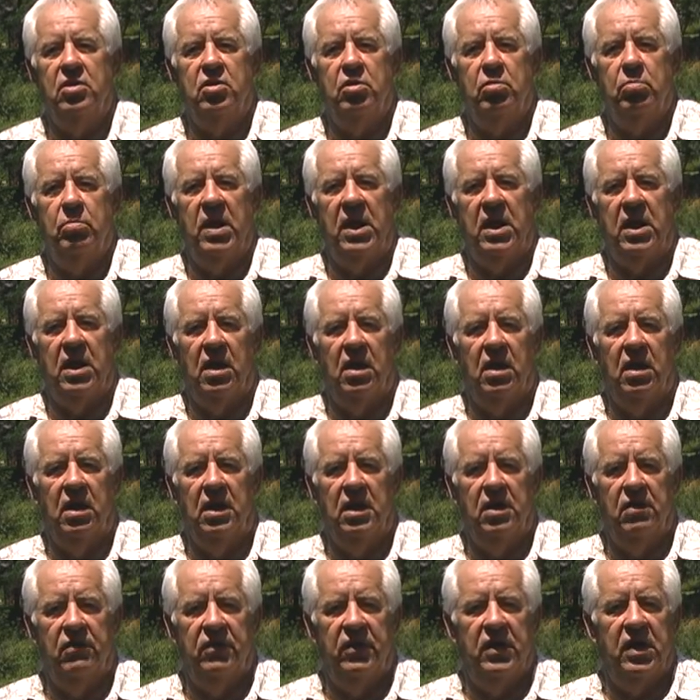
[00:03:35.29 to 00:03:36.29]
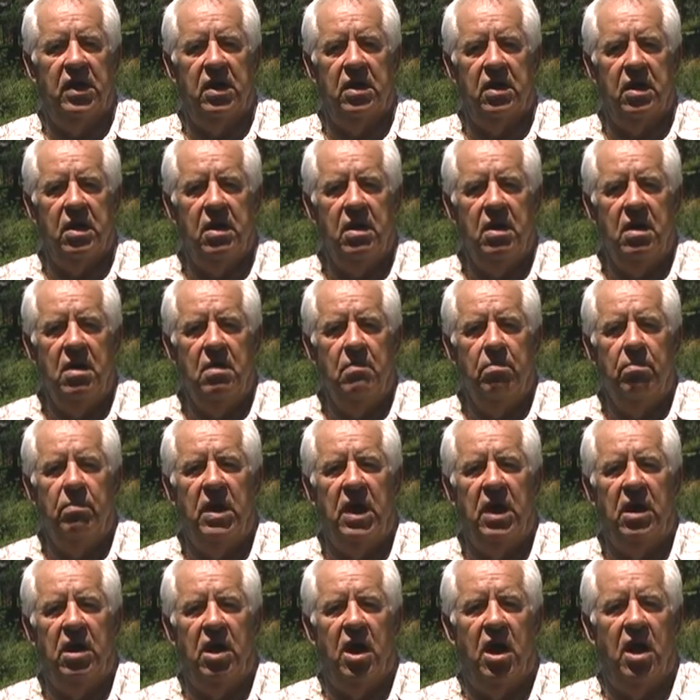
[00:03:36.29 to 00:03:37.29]
to make a living
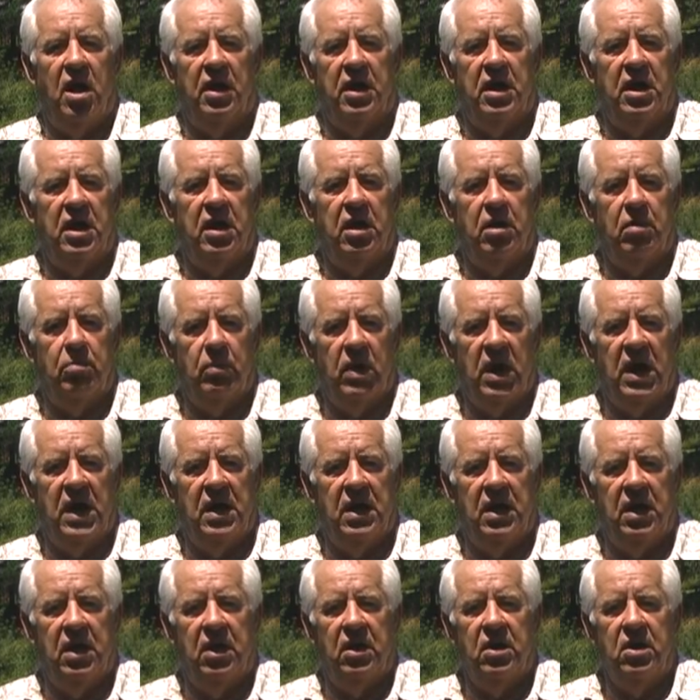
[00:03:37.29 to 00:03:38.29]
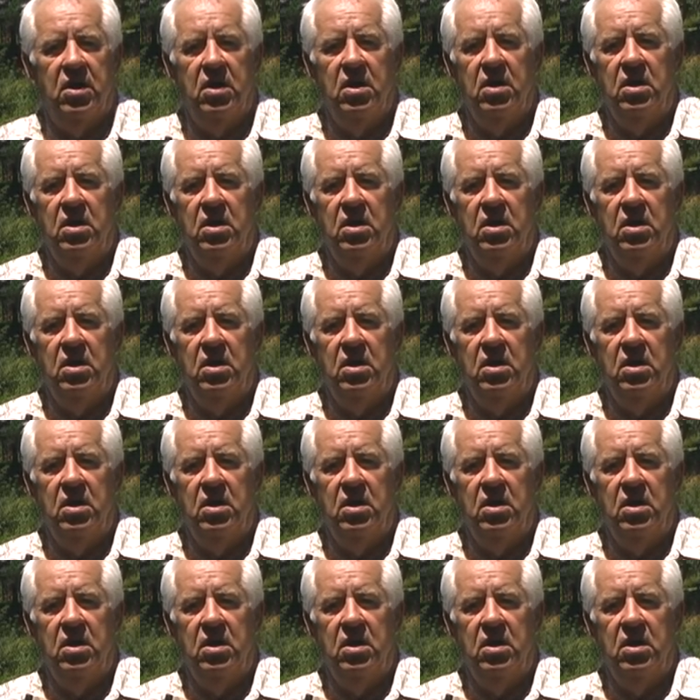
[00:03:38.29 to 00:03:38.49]
by logging and mining.